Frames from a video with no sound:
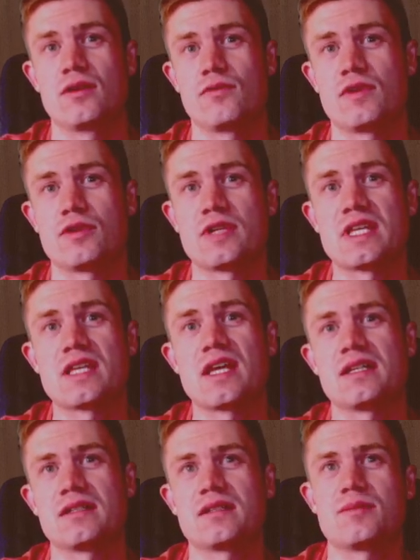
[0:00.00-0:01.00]
We are
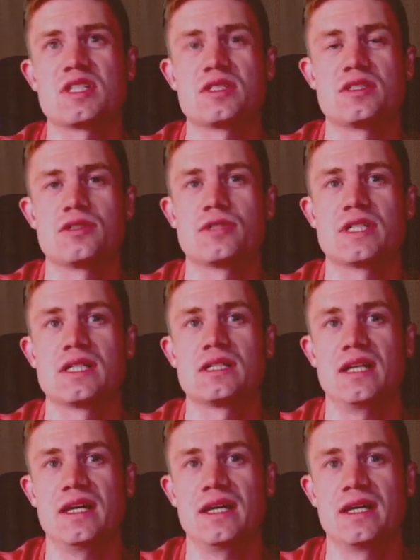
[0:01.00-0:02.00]
regaining the material,
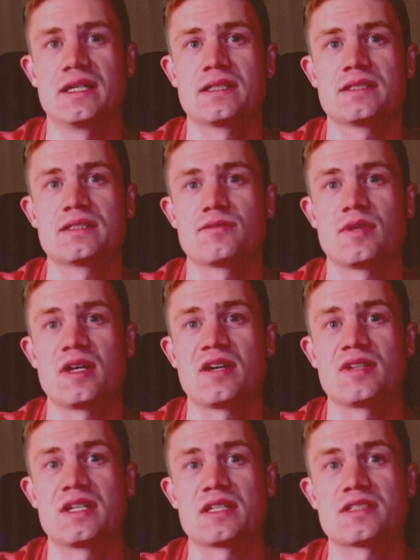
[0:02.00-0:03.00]
and we
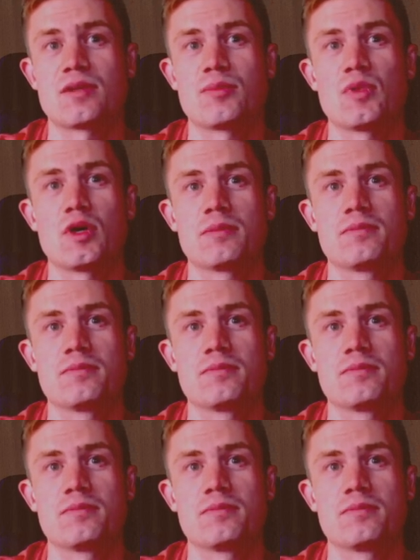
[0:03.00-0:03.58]
have an extra pawn.